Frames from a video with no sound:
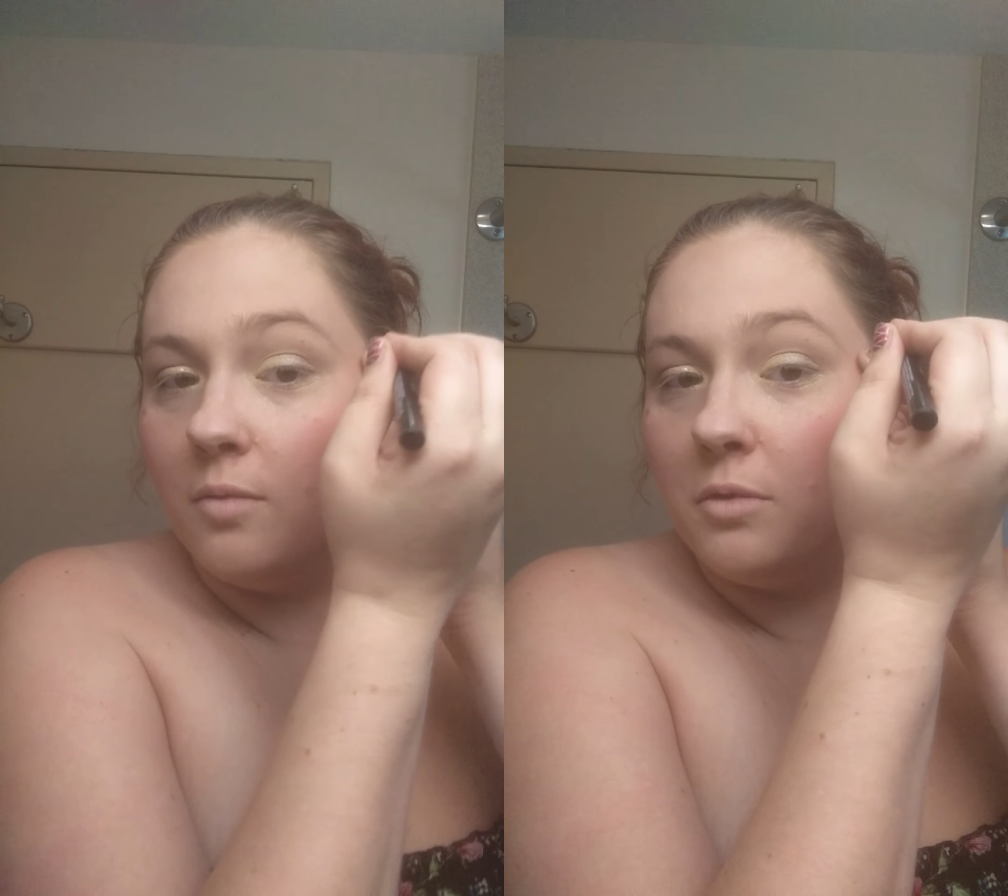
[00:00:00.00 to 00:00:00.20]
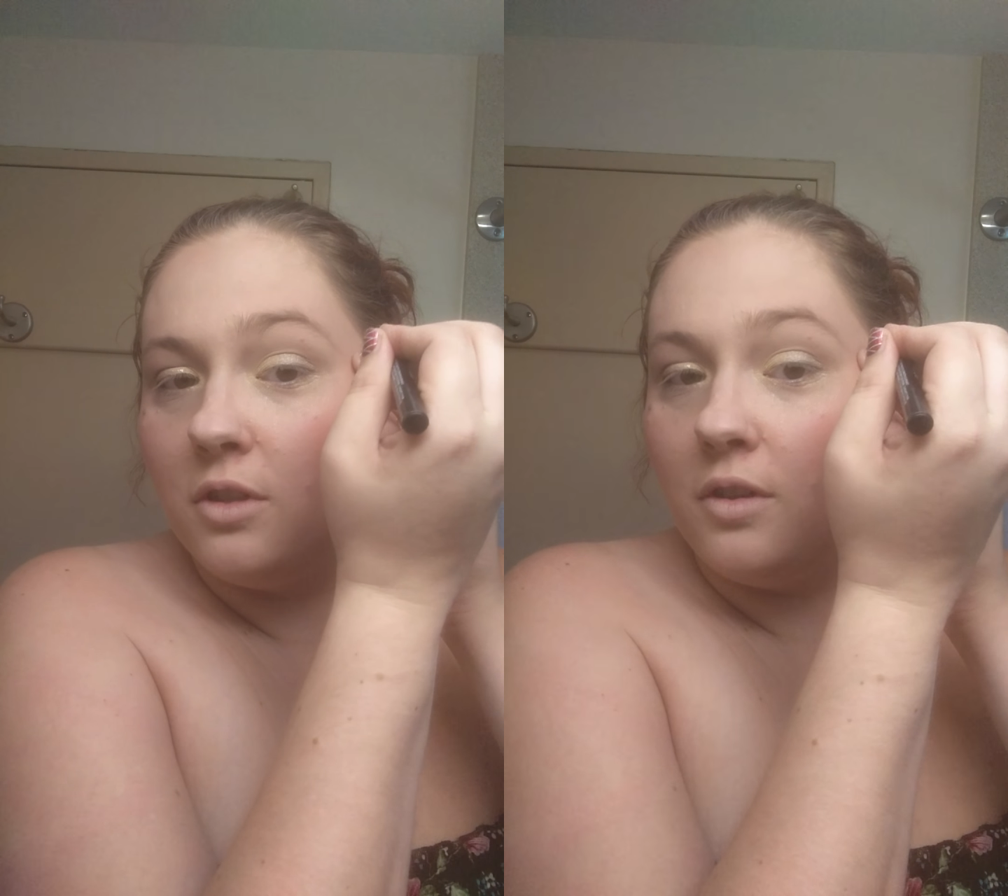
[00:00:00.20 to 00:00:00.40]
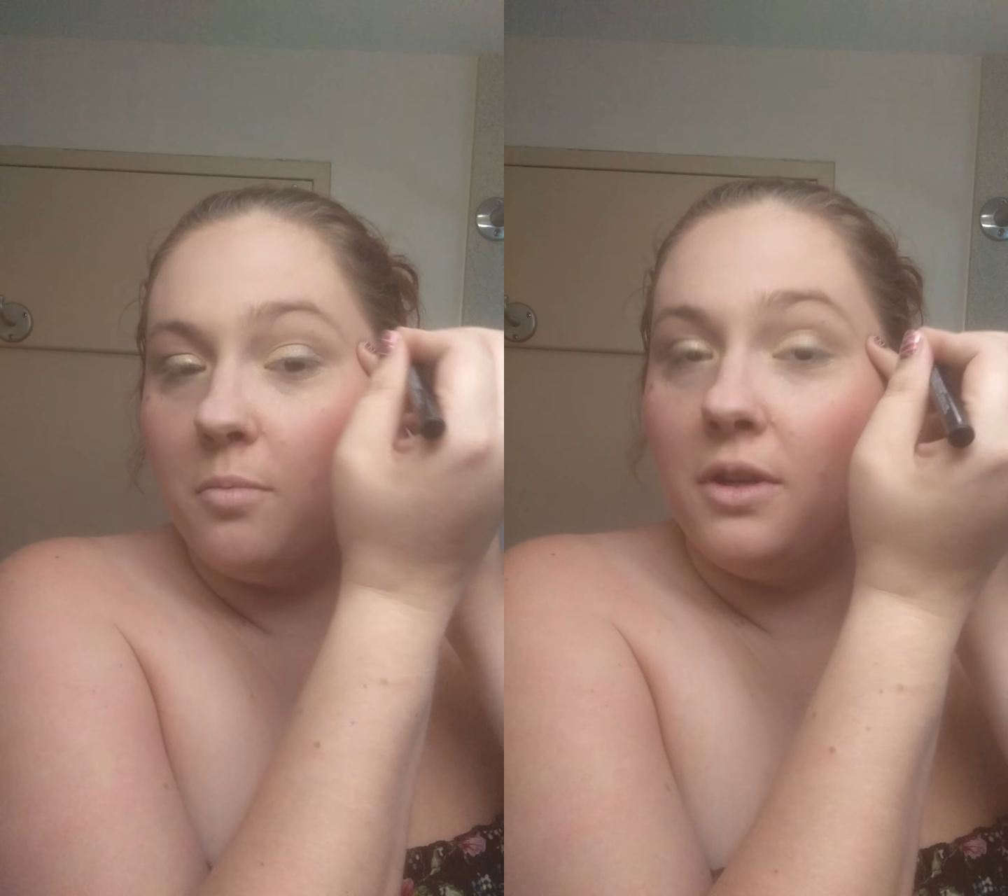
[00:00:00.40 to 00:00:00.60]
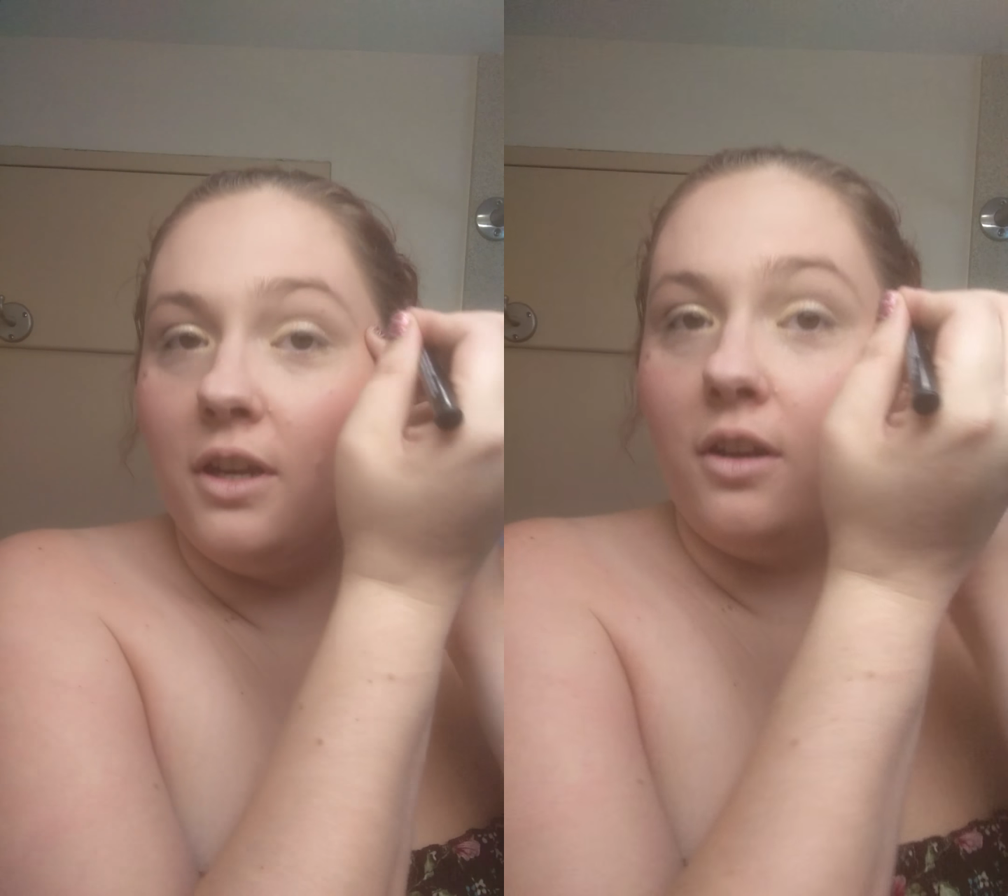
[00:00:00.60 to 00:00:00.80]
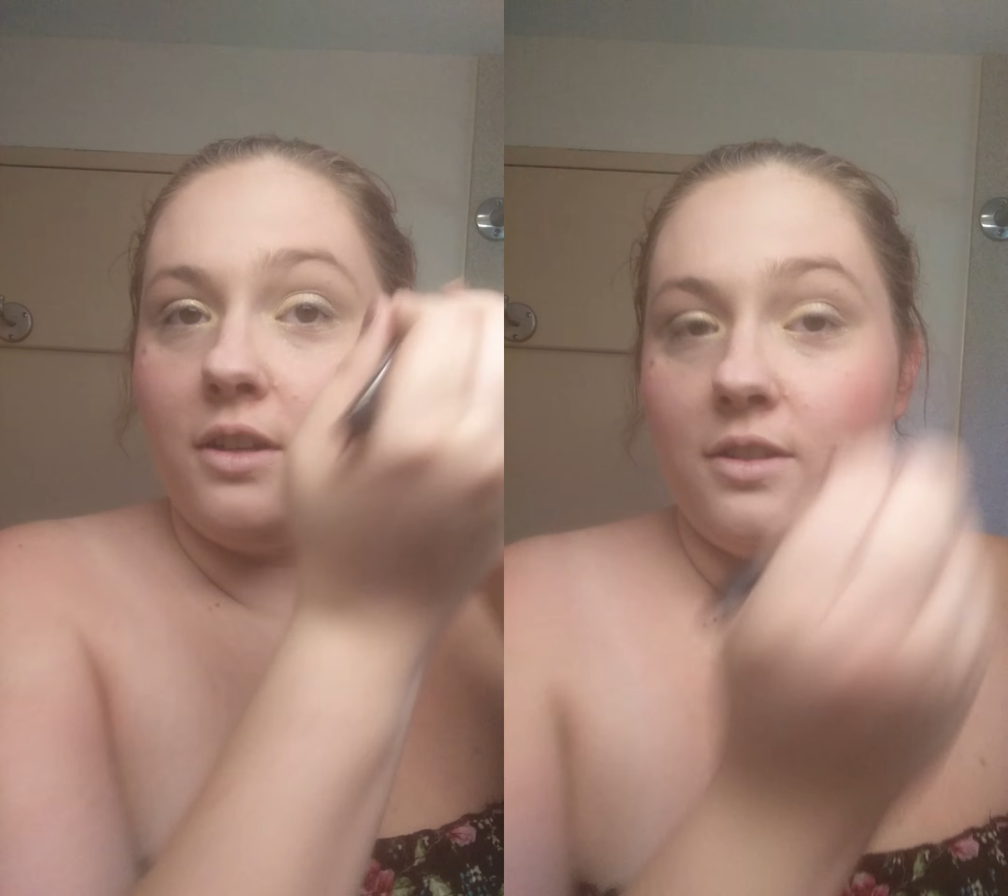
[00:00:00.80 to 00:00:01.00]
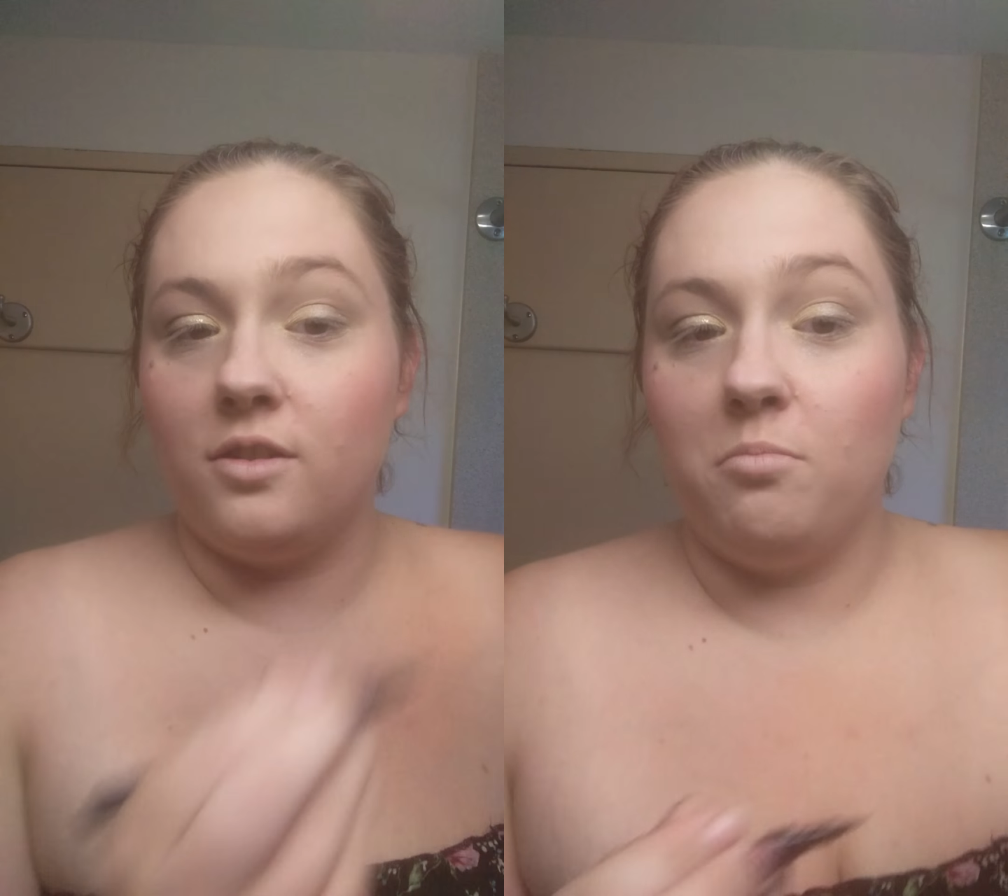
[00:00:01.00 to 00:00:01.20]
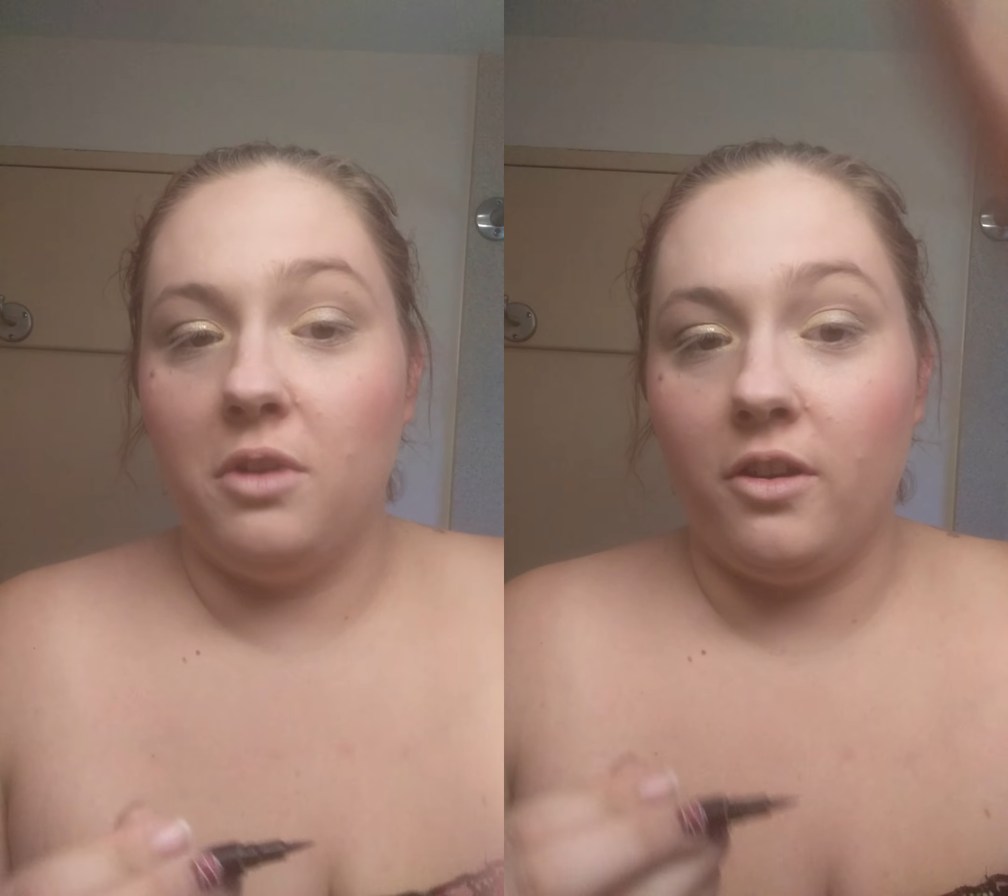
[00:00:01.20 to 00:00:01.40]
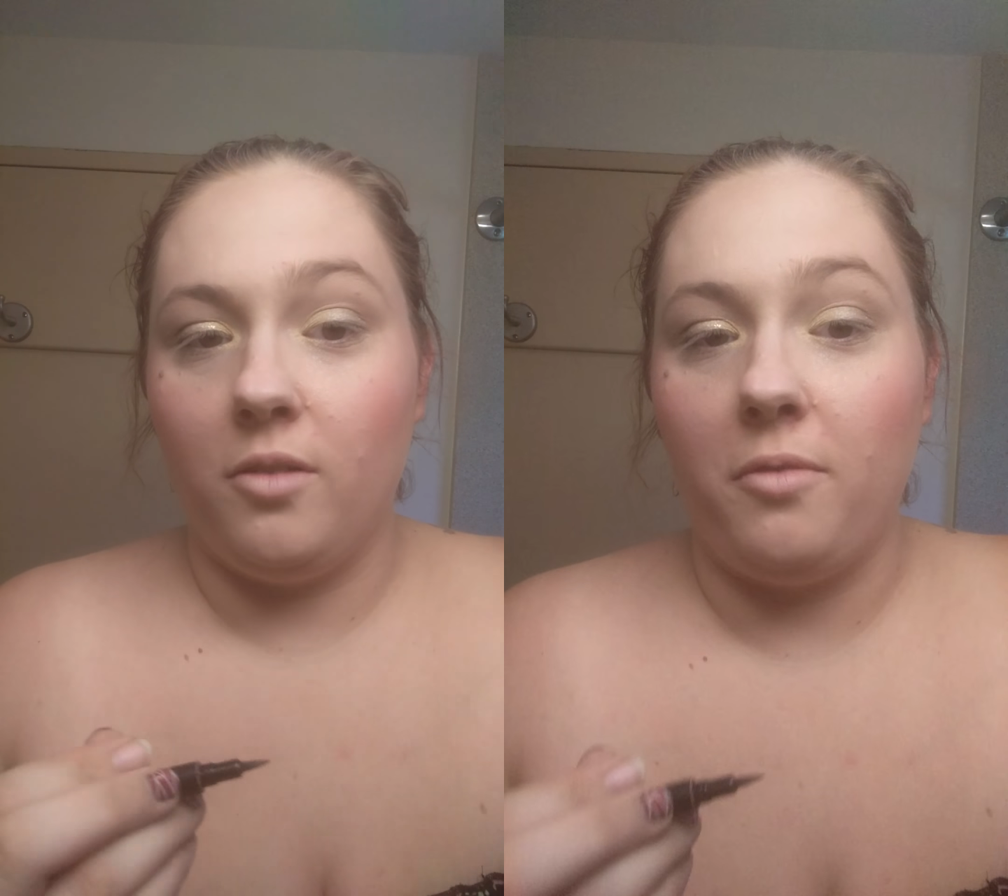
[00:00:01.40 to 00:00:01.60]
I'm going to do it up here because there's a
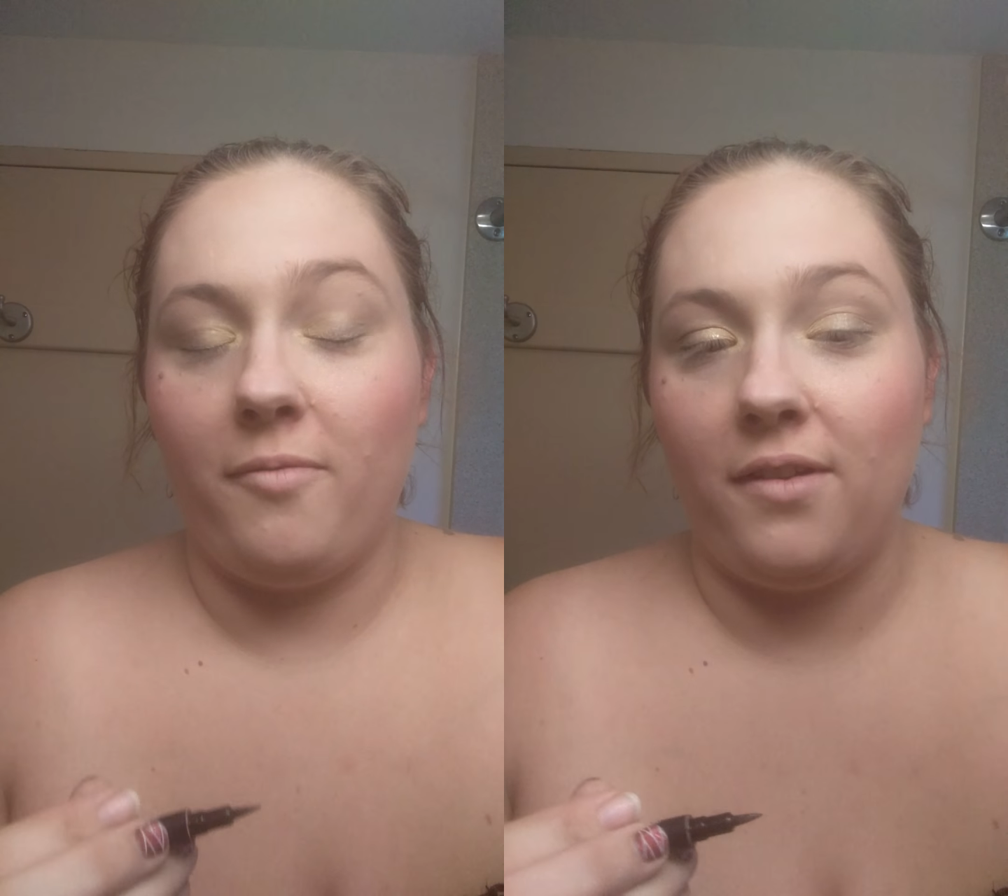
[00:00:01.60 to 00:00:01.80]
mirror above